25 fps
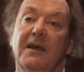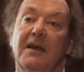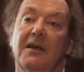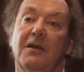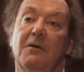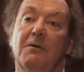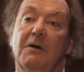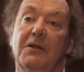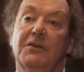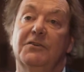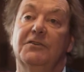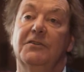
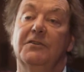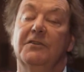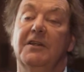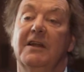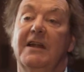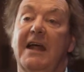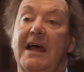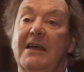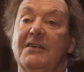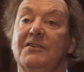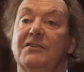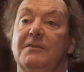question that
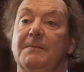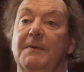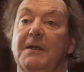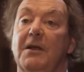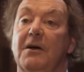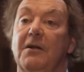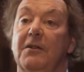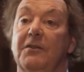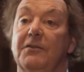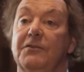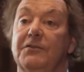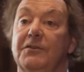has to be
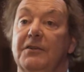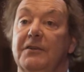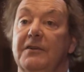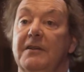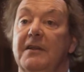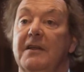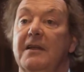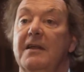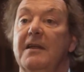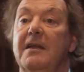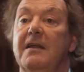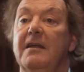answered
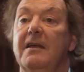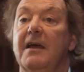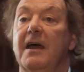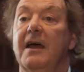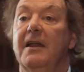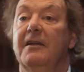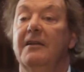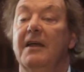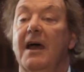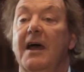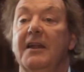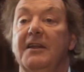
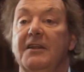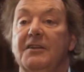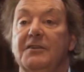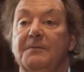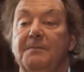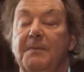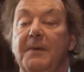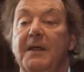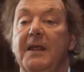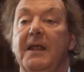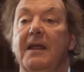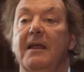and is
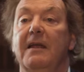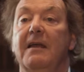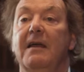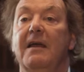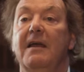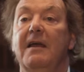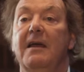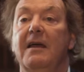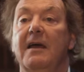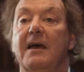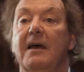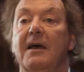being
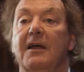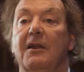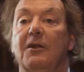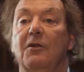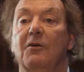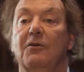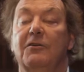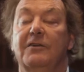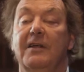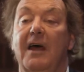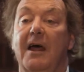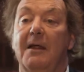
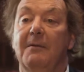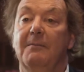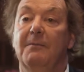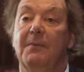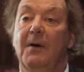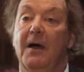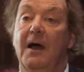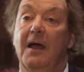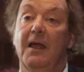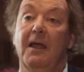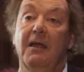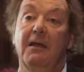looked at
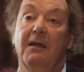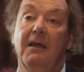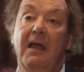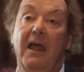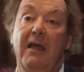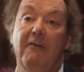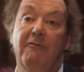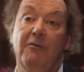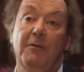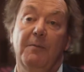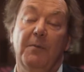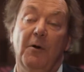by
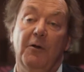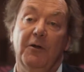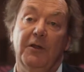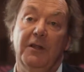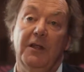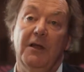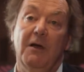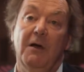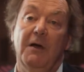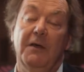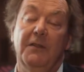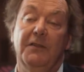everybody
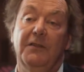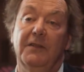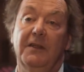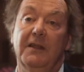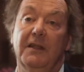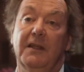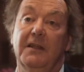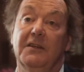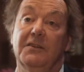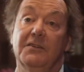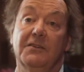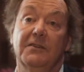who I
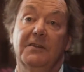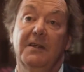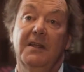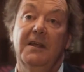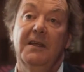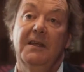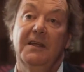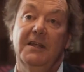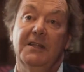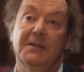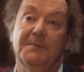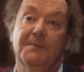think is
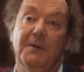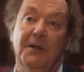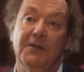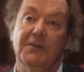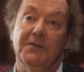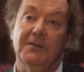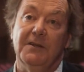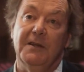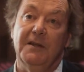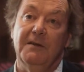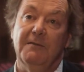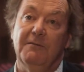
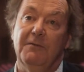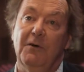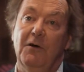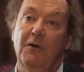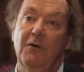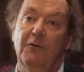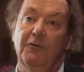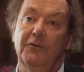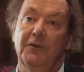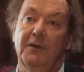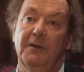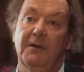presently
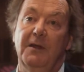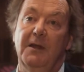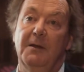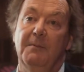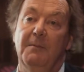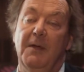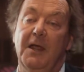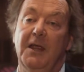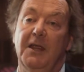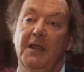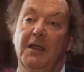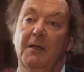involved in
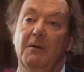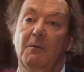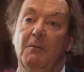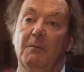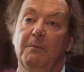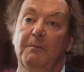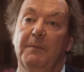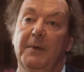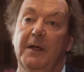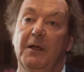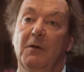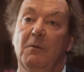
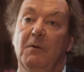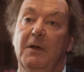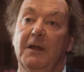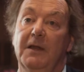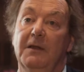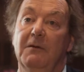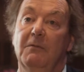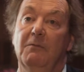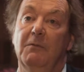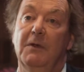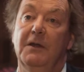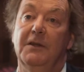making big
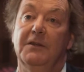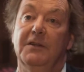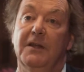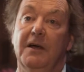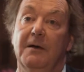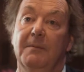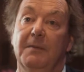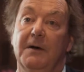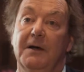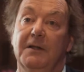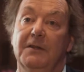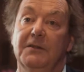wind
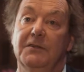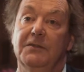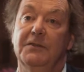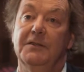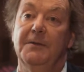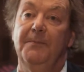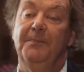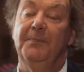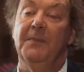turbines.